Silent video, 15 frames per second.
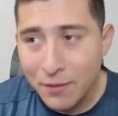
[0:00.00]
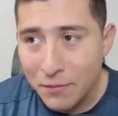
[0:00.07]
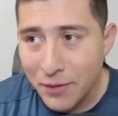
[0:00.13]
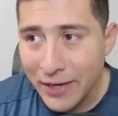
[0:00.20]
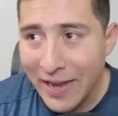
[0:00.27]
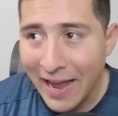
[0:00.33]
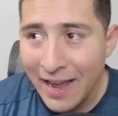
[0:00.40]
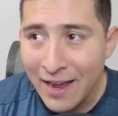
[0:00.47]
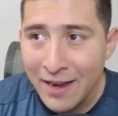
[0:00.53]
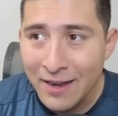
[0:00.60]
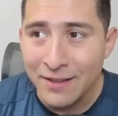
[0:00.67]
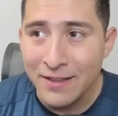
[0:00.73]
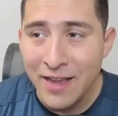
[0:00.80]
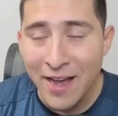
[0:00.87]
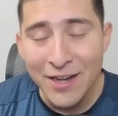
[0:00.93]

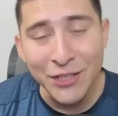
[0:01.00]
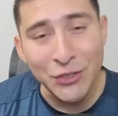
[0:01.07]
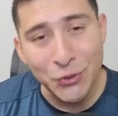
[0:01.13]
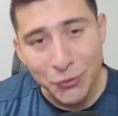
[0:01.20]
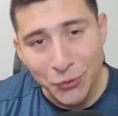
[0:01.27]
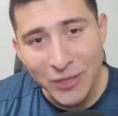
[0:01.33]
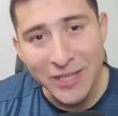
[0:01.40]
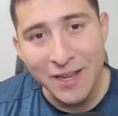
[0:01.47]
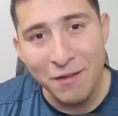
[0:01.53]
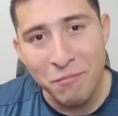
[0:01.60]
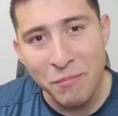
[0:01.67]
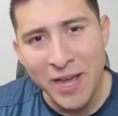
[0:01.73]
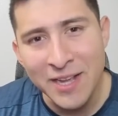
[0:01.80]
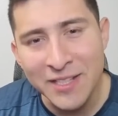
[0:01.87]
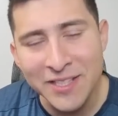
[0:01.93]
gain, that is really
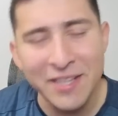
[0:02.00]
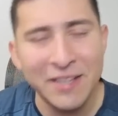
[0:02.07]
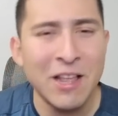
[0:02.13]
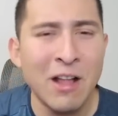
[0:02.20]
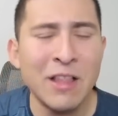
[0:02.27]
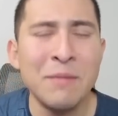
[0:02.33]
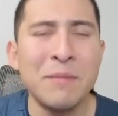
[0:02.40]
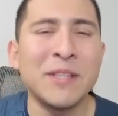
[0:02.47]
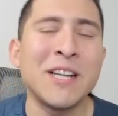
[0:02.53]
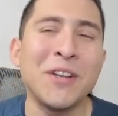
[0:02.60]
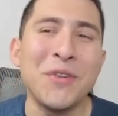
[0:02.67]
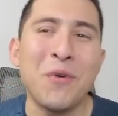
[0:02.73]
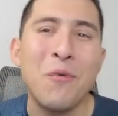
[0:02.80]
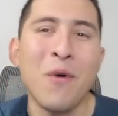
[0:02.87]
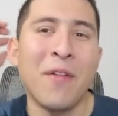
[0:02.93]
amazing. Now let me
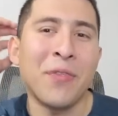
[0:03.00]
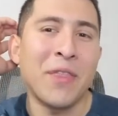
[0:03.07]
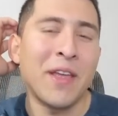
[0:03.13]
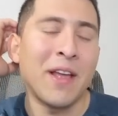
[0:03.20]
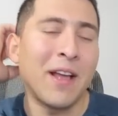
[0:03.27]
tell you one thing,